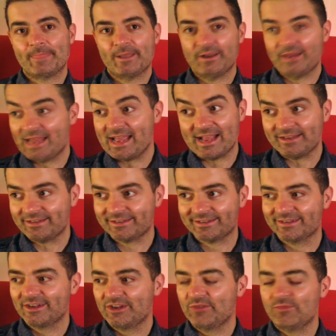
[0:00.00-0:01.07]

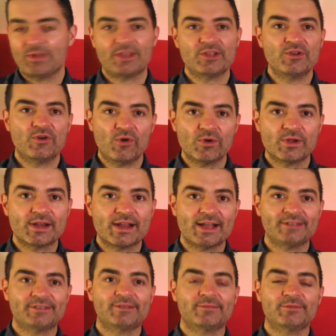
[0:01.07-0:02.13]
unless we can
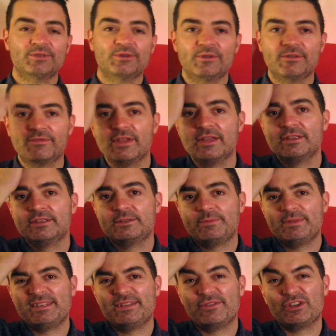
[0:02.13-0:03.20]
organize some sort of
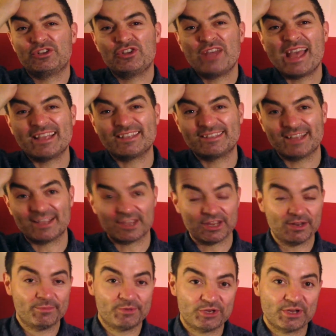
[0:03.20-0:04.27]
specific test that
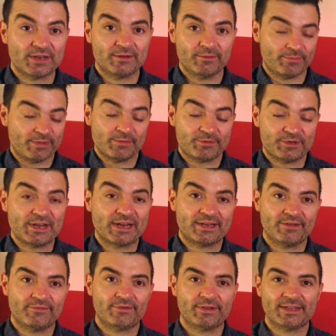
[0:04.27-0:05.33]
can object, be
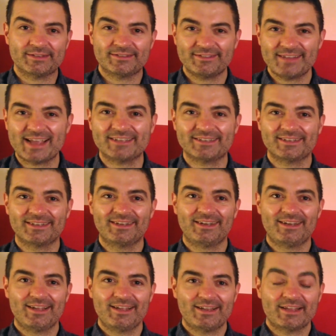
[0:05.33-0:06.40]
objectively assessed.
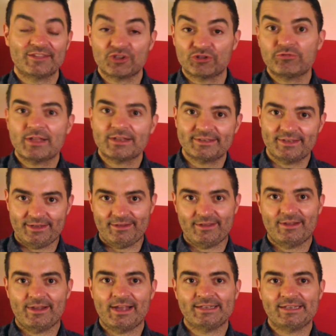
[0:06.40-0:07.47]
Like the classic
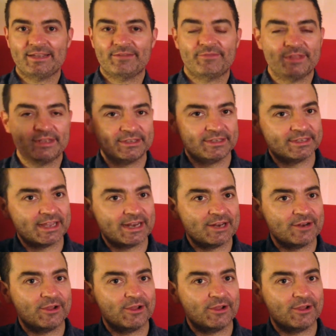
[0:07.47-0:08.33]
idea for this is that in